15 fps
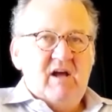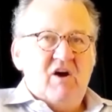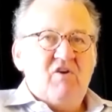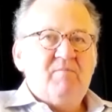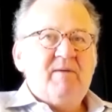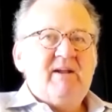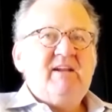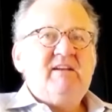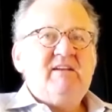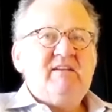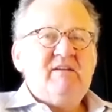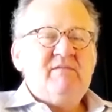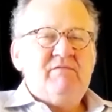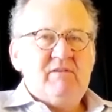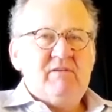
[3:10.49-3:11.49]
how many
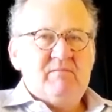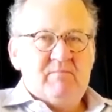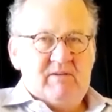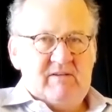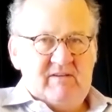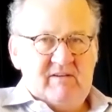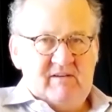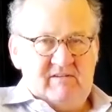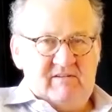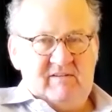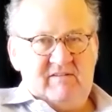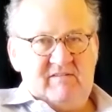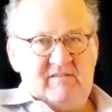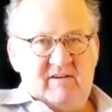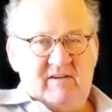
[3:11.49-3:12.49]
different
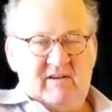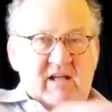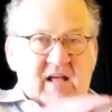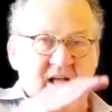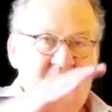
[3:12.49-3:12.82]
materials are.